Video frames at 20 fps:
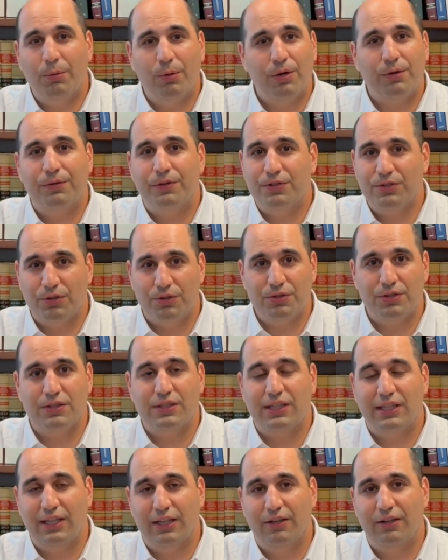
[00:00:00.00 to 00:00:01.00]
work for Social
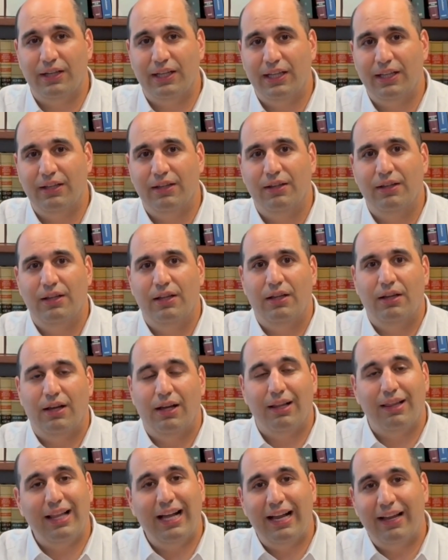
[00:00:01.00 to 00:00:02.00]
Security. A
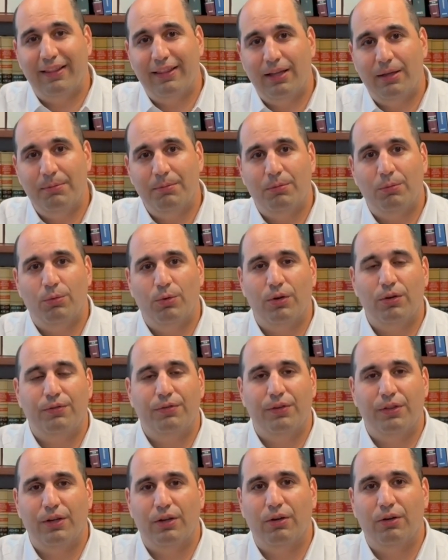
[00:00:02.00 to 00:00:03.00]
lot of them work for
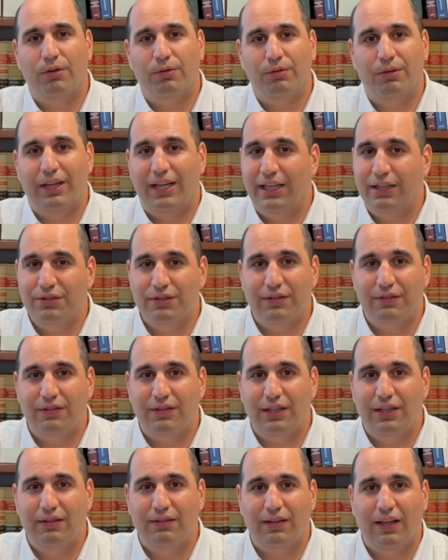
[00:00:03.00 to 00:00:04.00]
their own
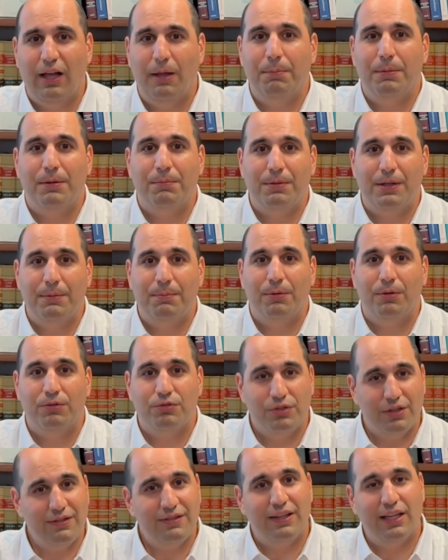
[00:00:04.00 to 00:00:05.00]
agencies, helping people
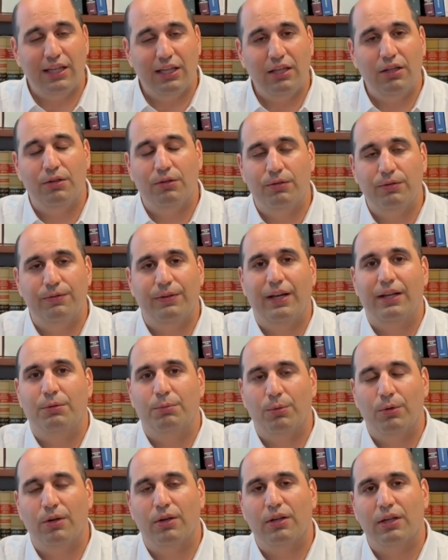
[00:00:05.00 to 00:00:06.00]
just like you find
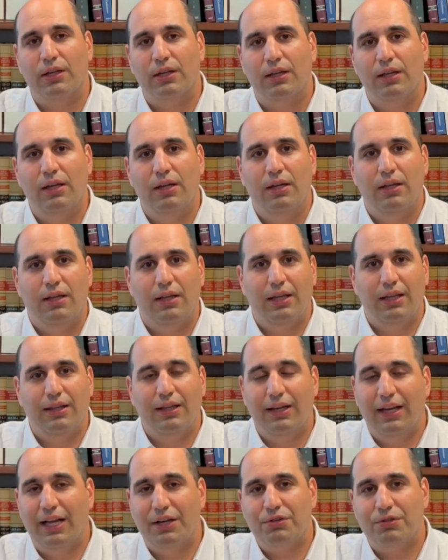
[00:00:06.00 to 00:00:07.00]
work in the
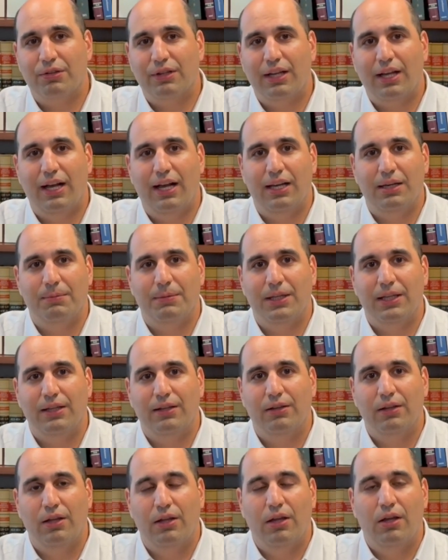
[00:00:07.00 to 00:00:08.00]
national economy.
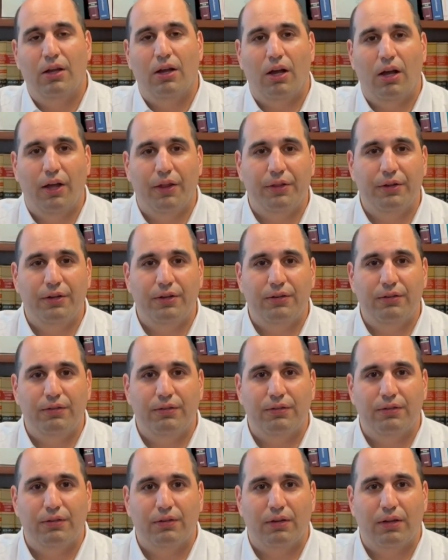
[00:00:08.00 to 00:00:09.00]

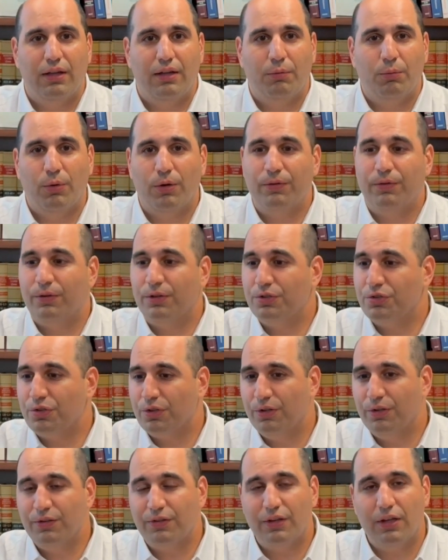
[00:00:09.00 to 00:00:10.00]
Others work for
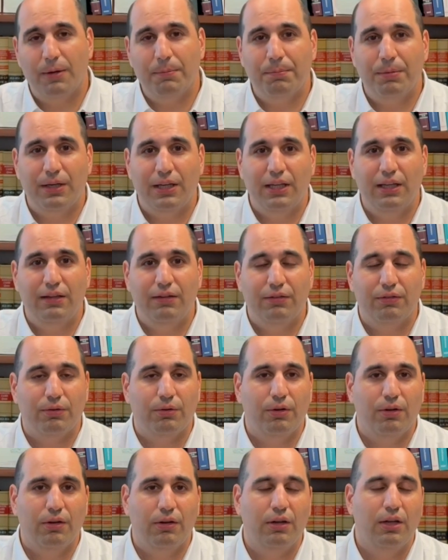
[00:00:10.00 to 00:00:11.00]
insurance companies
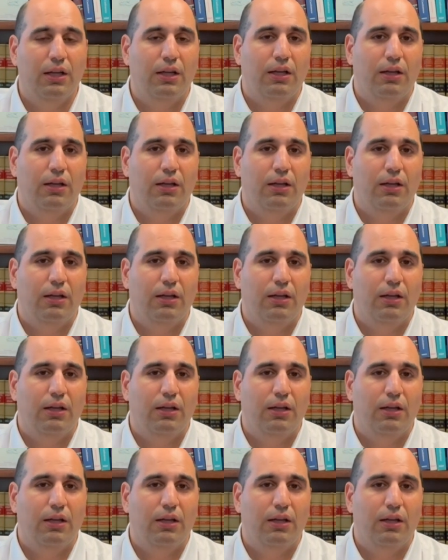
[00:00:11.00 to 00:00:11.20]
or